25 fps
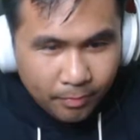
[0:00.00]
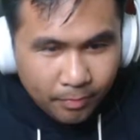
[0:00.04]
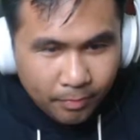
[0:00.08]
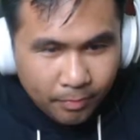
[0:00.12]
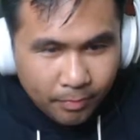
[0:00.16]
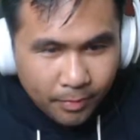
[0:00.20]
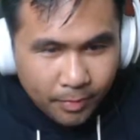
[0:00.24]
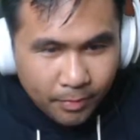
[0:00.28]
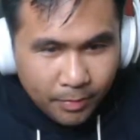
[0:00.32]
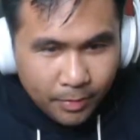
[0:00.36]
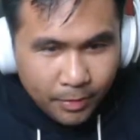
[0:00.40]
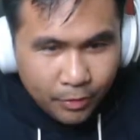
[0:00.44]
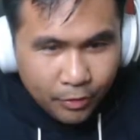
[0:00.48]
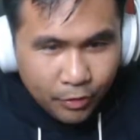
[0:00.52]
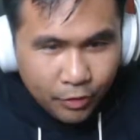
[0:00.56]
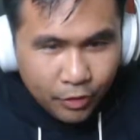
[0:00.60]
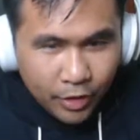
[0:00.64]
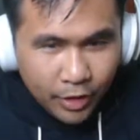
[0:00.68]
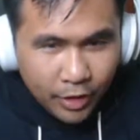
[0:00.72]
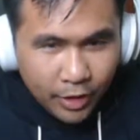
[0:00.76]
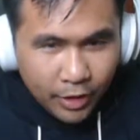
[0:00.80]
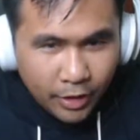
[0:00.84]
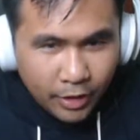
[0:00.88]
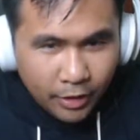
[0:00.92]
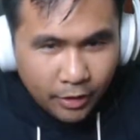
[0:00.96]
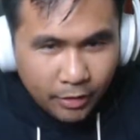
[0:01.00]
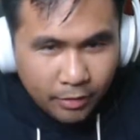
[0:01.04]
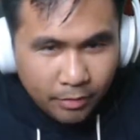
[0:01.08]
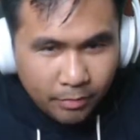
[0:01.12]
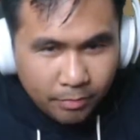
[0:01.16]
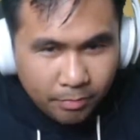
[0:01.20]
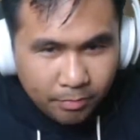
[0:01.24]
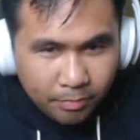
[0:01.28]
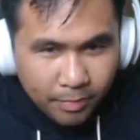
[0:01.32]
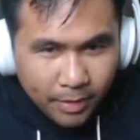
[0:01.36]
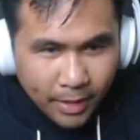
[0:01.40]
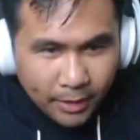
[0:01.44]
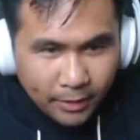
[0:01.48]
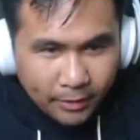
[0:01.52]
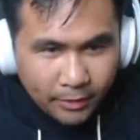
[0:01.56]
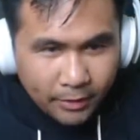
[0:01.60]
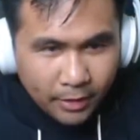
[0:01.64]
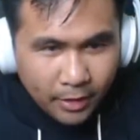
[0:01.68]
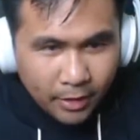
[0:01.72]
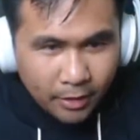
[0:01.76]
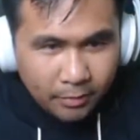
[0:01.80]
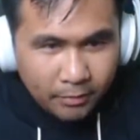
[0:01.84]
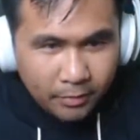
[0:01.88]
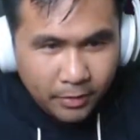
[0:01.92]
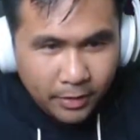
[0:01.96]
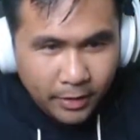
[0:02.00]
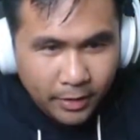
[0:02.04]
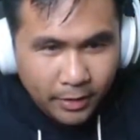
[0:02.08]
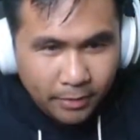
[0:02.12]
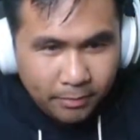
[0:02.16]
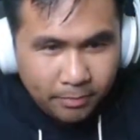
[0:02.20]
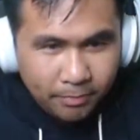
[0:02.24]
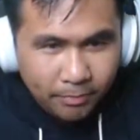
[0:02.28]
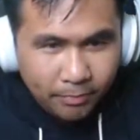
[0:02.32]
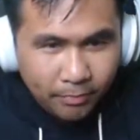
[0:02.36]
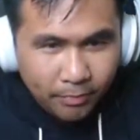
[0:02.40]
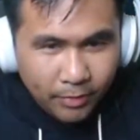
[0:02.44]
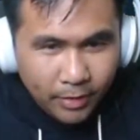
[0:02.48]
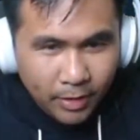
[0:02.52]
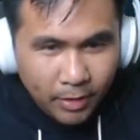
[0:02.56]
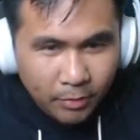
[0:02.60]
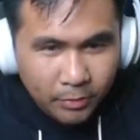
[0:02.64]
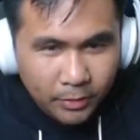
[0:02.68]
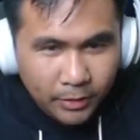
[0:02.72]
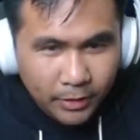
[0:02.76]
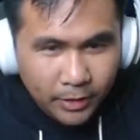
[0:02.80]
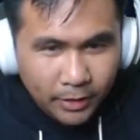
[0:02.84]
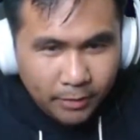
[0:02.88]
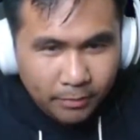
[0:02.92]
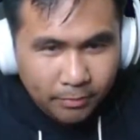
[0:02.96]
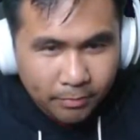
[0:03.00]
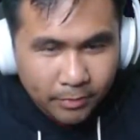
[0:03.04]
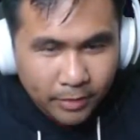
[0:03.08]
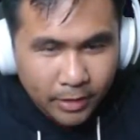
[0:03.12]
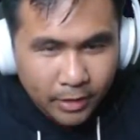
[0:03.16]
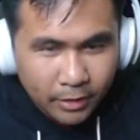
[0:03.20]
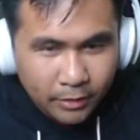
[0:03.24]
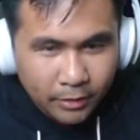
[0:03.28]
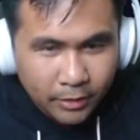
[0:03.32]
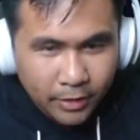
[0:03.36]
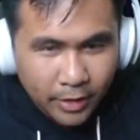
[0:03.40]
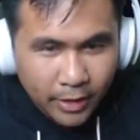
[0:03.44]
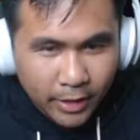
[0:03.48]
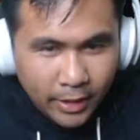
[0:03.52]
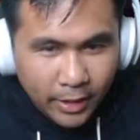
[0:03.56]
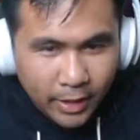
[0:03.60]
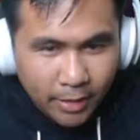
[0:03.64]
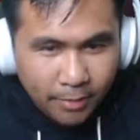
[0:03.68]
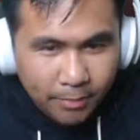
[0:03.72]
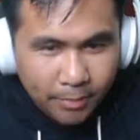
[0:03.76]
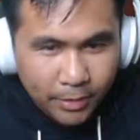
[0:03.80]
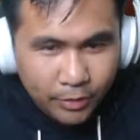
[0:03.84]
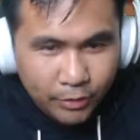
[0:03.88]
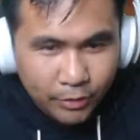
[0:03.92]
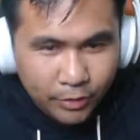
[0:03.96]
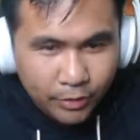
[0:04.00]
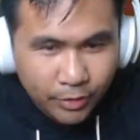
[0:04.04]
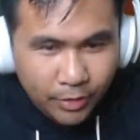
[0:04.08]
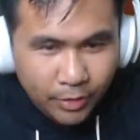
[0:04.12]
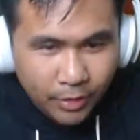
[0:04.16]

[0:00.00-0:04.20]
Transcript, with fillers: Maybe the chair backs out. Yep, that was it. That's the thing I missed.